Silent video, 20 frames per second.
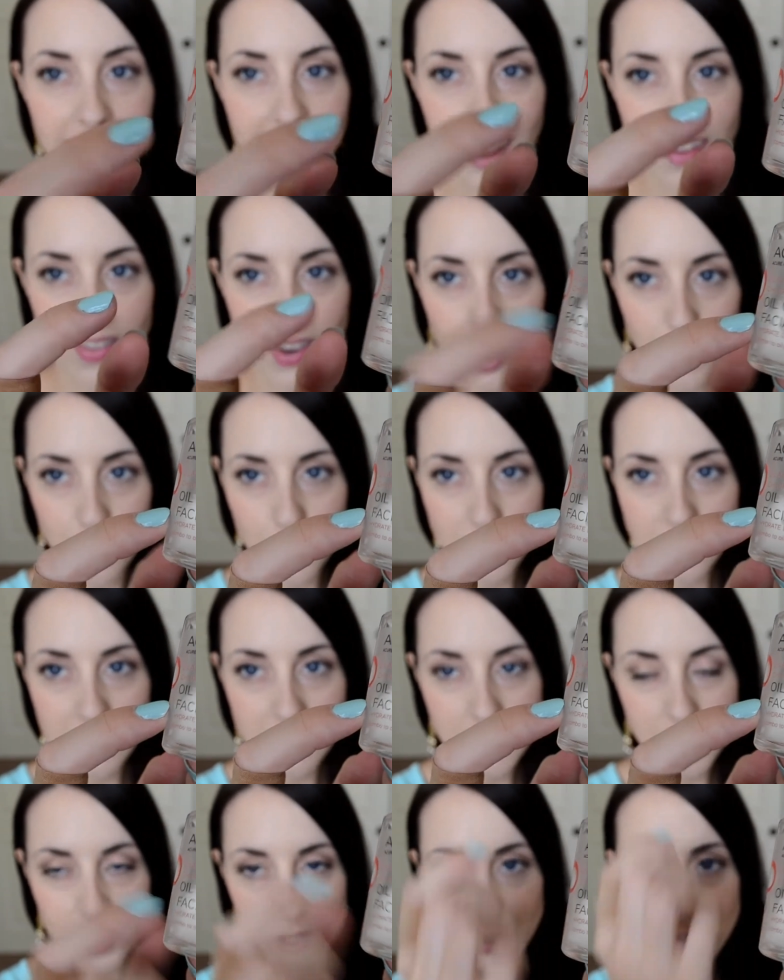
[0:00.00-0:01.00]
and then I put
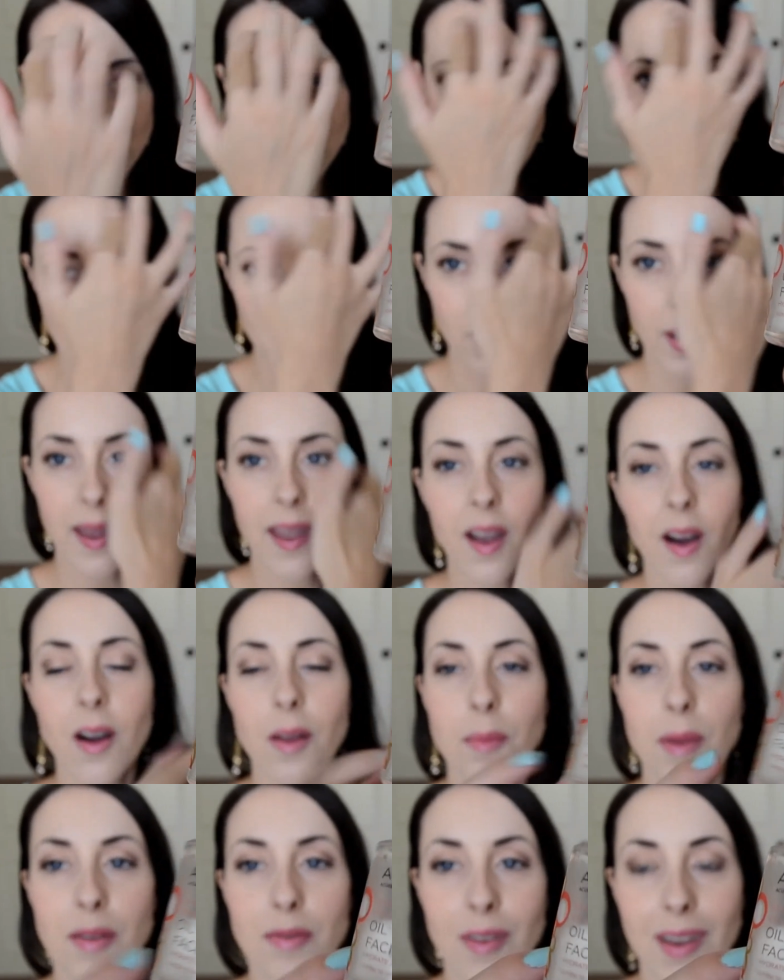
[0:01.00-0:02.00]
this straight away
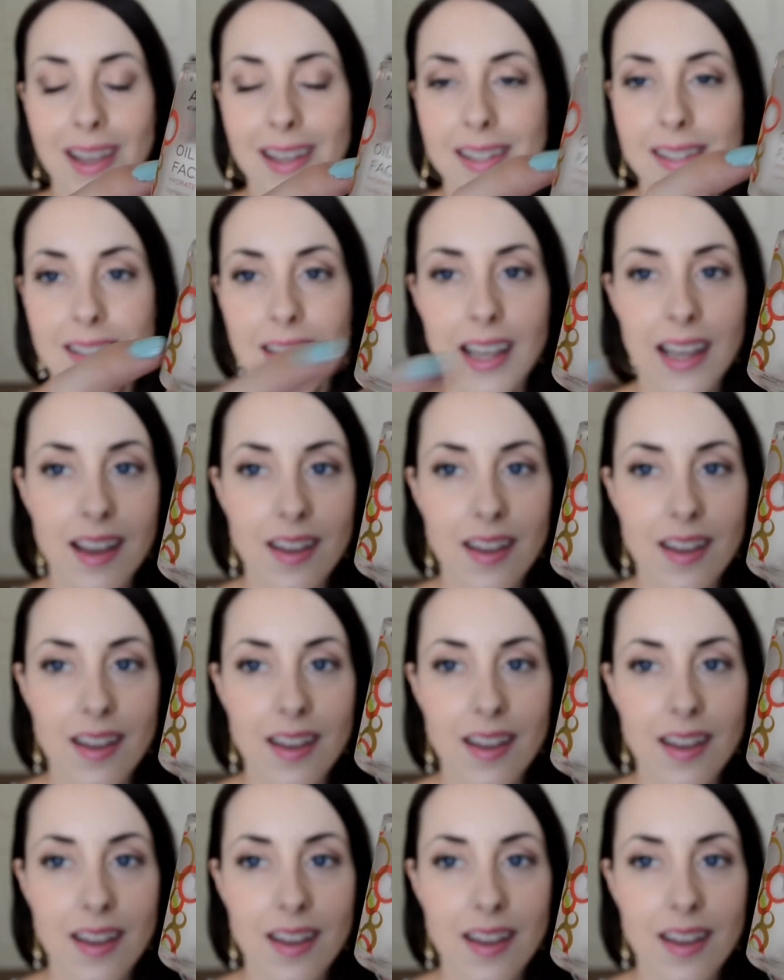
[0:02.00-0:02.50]
on my face.